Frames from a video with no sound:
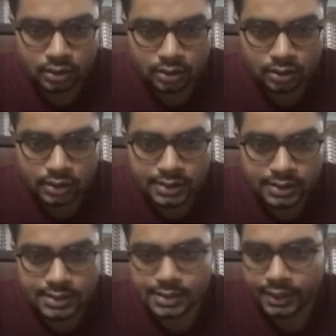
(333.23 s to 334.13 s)
this is
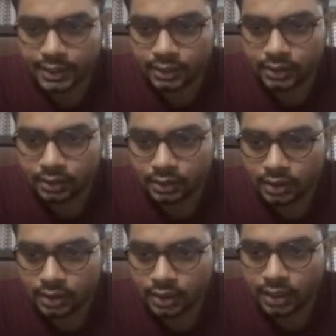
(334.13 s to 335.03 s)
second,
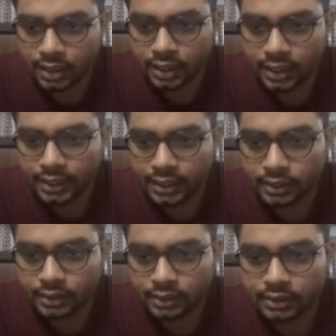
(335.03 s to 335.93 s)
and
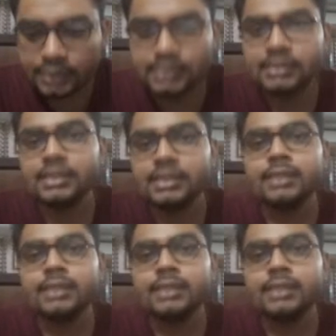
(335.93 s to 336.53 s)
this is the